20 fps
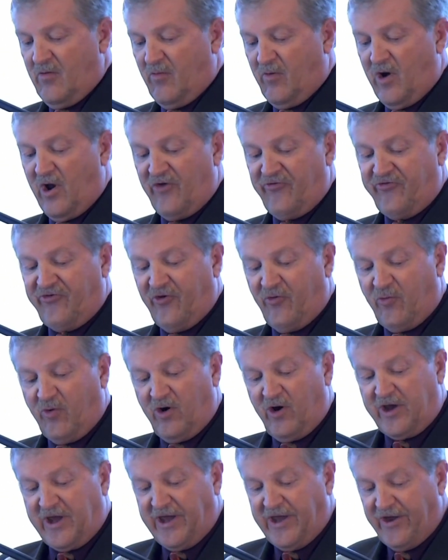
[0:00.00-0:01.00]
We're also
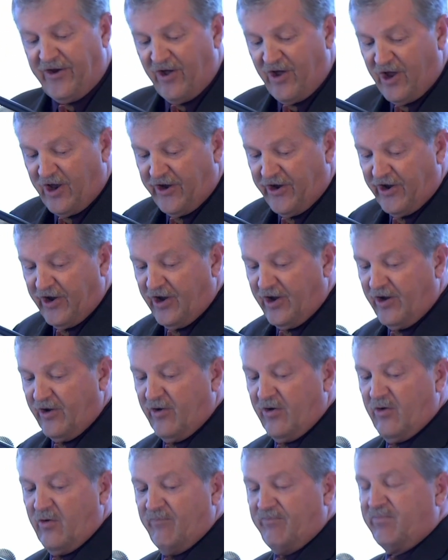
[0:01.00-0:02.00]
working
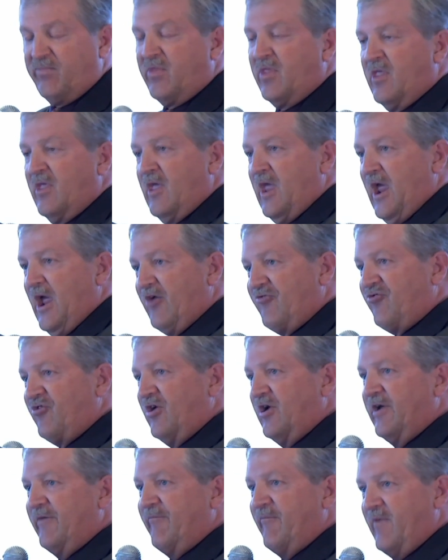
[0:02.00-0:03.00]
on,
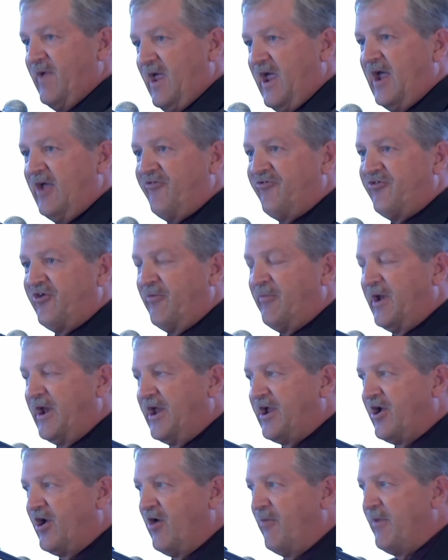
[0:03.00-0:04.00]
actually had
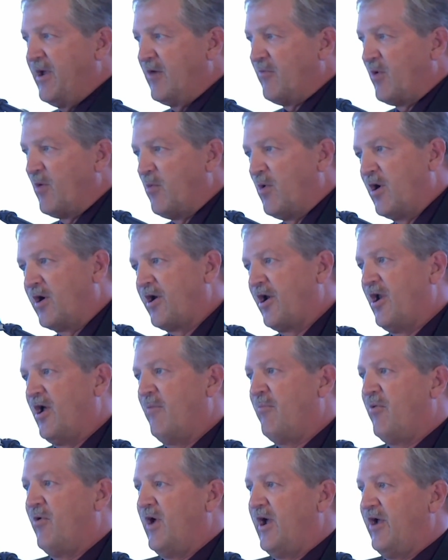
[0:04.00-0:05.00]
somebody come in, we're working
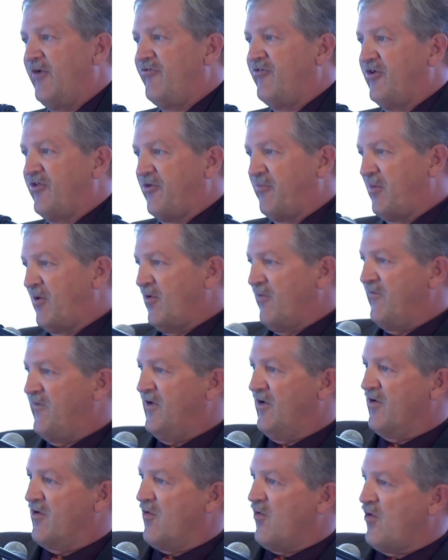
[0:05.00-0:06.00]
on plans at the
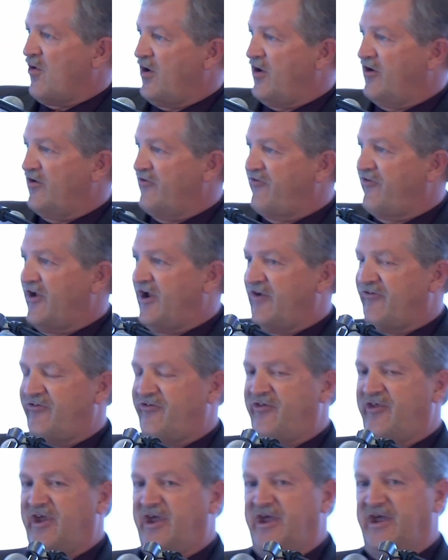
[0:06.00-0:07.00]
Broomfield Corners.
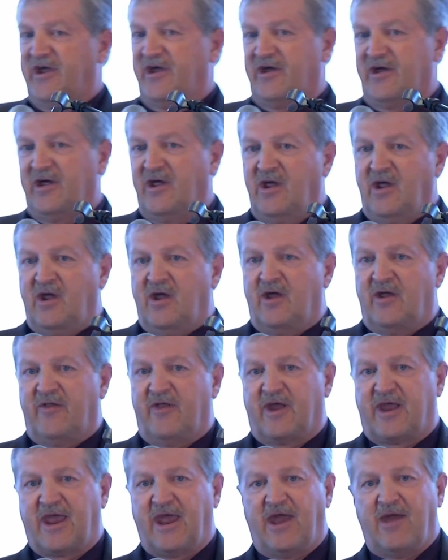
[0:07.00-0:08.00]
That's the
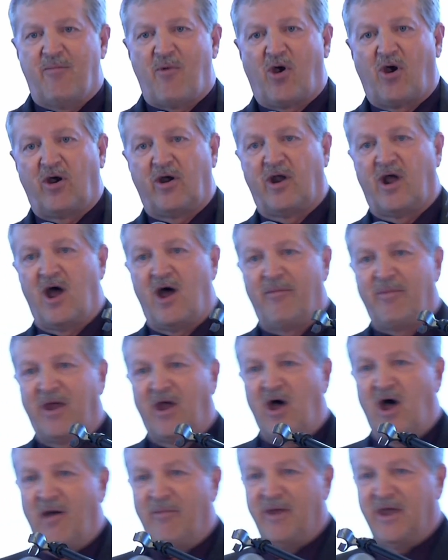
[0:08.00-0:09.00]
Kmart Hobby
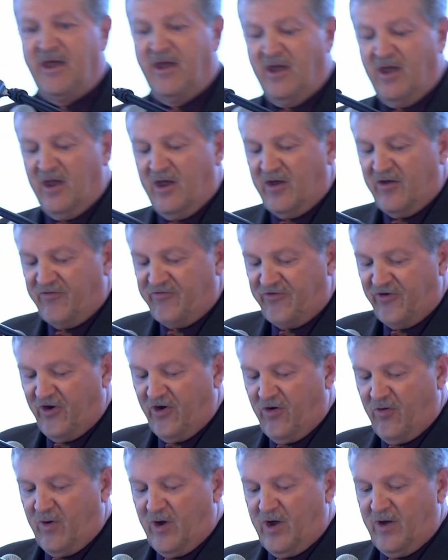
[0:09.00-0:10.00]
Lobby.
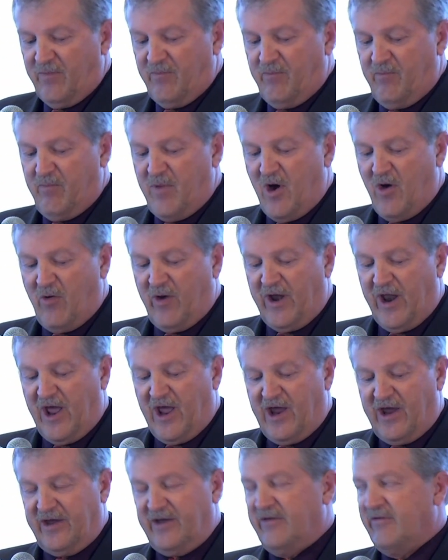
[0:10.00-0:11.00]
So Bo and
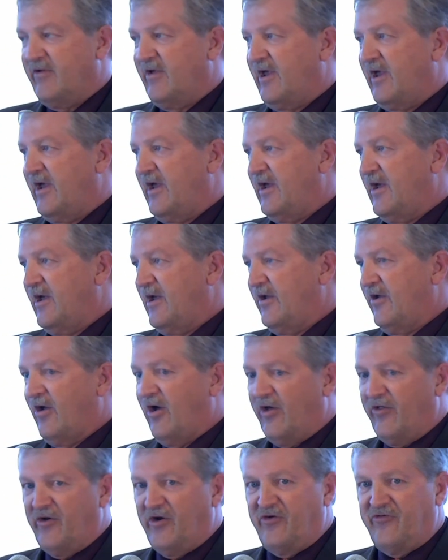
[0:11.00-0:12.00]
I and
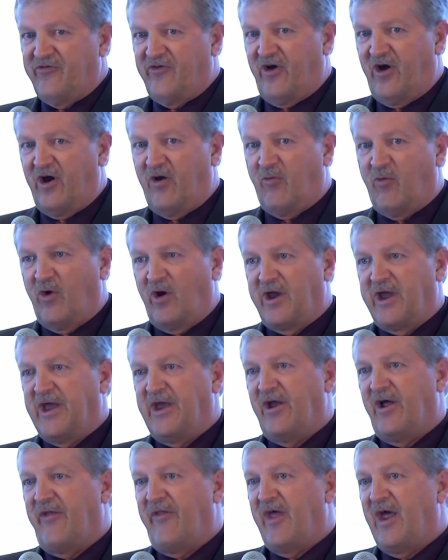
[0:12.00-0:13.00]
others are
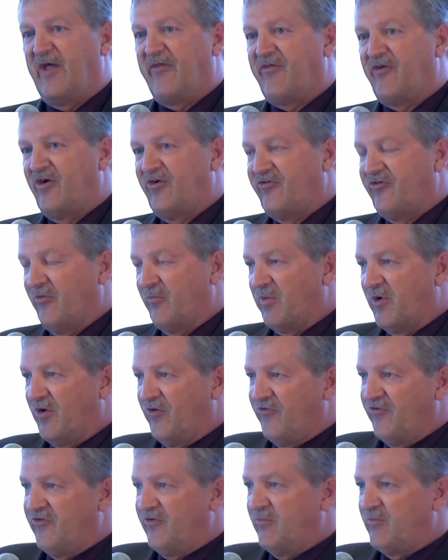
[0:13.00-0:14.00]
working on that. There's some
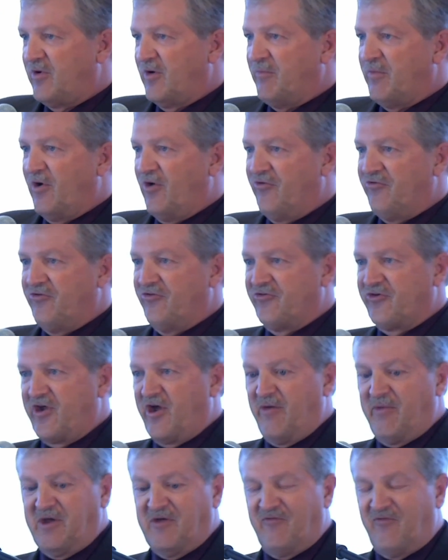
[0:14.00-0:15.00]
proposals
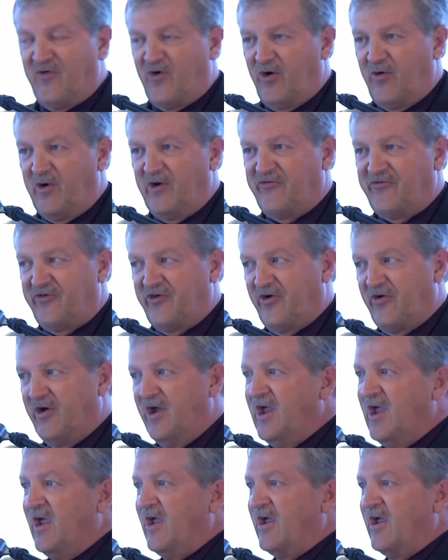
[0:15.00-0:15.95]
coming forward. So